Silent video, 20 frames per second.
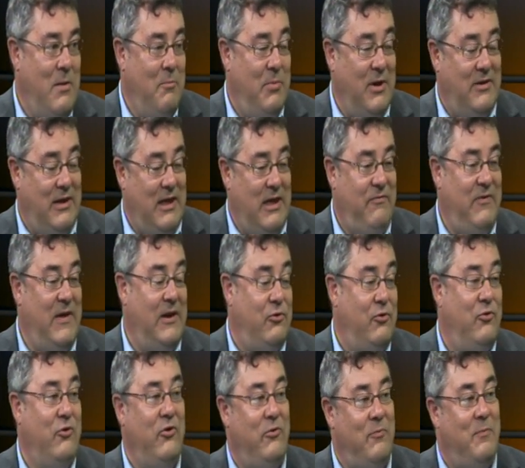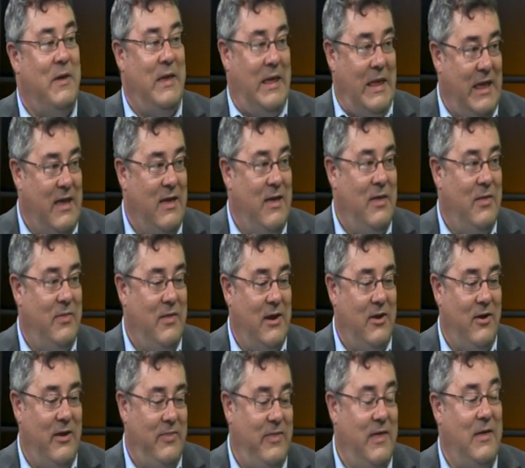But I, if it could be,
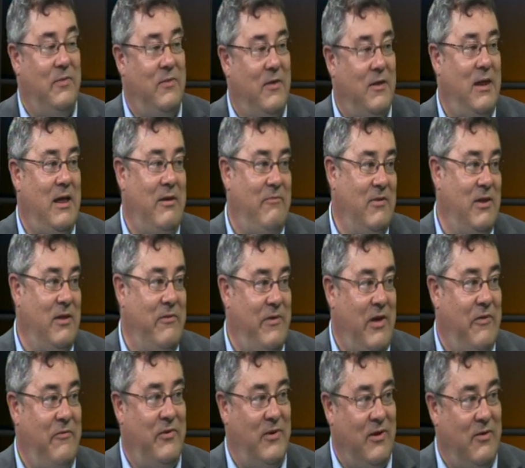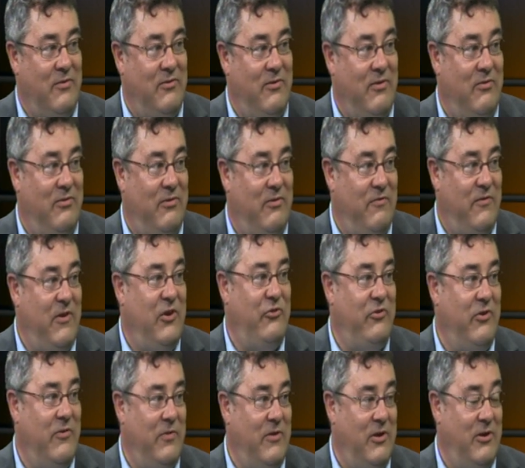then I think the level of evidence is
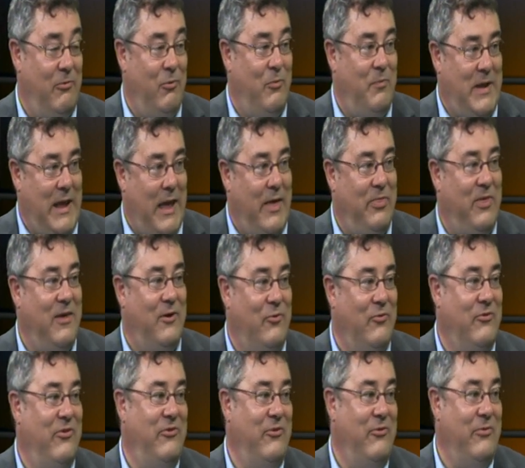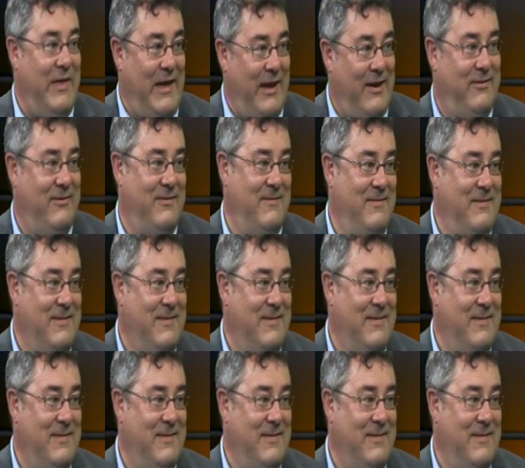sufficient that it would be ethical to do that.